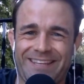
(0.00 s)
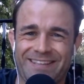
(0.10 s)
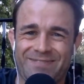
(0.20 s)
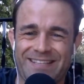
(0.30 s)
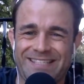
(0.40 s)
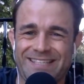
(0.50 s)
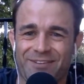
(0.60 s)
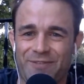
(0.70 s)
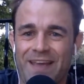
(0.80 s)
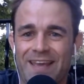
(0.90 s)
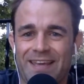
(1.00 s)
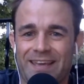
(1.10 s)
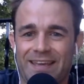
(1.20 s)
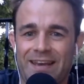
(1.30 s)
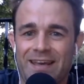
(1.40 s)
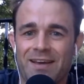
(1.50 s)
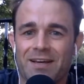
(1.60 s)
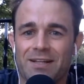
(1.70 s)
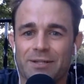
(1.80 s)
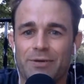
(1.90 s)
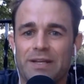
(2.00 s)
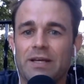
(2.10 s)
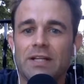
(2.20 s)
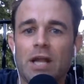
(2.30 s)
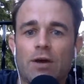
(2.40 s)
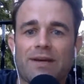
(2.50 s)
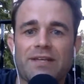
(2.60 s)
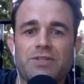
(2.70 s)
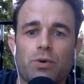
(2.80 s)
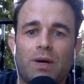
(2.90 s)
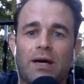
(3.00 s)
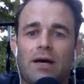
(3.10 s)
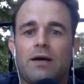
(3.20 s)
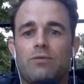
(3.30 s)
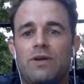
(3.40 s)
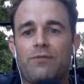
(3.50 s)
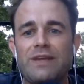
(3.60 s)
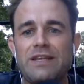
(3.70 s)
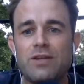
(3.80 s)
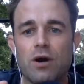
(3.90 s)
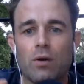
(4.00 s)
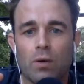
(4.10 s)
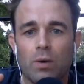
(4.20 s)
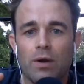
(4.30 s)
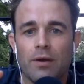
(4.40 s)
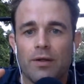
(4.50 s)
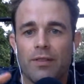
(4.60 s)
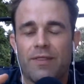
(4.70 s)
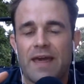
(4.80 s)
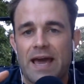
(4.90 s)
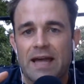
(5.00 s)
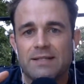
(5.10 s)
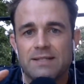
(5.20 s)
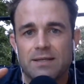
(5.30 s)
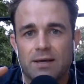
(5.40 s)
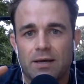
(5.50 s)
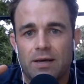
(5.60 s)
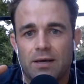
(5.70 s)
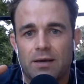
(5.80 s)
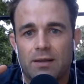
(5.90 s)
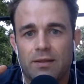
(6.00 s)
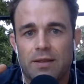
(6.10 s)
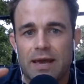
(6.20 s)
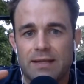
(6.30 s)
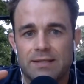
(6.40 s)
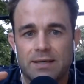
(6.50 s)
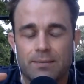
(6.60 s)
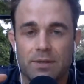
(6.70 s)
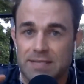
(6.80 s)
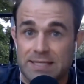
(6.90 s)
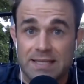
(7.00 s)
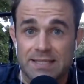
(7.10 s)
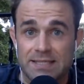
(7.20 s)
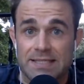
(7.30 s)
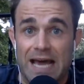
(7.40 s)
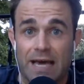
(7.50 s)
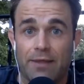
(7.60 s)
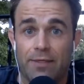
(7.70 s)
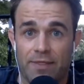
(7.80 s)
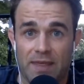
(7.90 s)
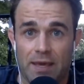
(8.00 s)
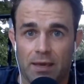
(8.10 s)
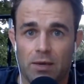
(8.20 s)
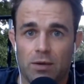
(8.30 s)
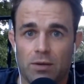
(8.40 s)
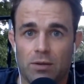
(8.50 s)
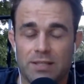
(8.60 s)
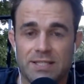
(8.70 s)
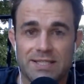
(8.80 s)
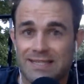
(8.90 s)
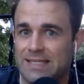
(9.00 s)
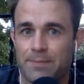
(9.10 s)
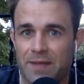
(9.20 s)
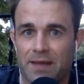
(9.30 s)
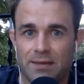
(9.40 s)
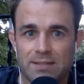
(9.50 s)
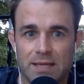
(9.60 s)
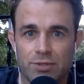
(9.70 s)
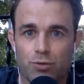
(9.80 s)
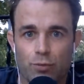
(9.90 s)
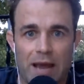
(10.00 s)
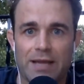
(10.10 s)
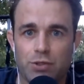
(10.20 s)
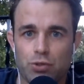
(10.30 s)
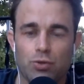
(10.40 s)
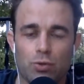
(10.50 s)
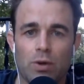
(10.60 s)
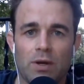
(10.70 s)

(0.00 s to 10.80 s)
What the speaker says: myself included. Okay, so if we know that multitasking is not a thing, let's just accept that. Let's not try to